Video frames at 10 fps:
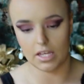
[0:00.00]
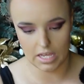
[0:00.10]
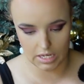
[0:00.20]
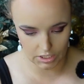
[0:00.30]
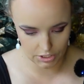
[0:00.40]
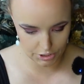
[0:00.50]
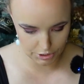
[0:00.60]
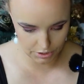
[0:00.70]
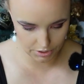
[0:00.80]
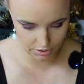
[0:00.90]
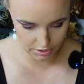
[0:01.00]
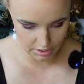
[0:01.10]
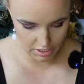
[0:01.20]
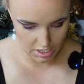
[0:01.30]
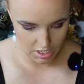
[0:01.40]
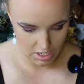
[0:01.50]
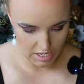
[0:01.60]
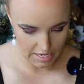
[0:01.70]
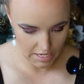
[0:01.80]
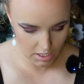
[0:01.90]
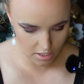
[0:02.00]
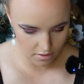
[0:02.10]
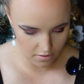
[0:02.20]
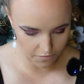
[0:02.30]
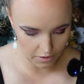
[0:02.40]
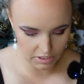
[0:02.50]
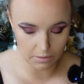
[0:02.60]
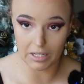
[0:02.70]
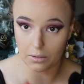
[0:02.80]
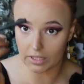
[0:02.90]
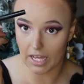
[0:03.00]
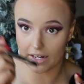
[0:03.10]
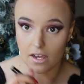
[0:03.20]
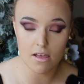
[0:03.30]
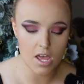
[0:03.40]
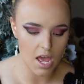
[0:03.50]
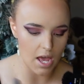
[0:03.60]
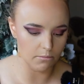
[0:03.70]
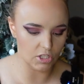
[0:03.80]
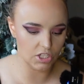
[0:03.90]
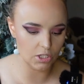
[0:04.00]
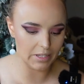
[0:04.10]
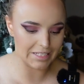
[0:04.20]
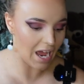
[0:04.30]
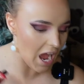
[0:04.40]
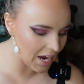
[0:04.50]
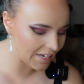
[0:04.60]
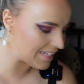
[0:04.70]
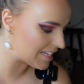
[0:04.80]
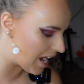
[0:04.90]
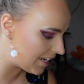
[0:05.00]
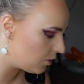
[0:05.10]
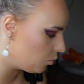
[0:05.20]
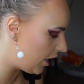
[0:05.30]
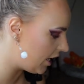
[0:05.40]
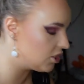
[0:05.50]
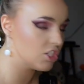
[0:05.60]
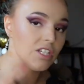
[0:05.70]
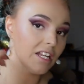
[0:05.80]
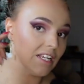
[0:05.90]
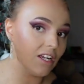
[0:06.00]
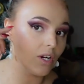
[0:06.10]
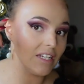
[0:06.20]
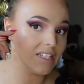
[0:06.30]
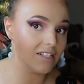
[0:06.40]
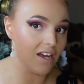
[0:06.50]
in Ink Felt Tip Liquid Liner just to do a tiny, tiny wing just to increase the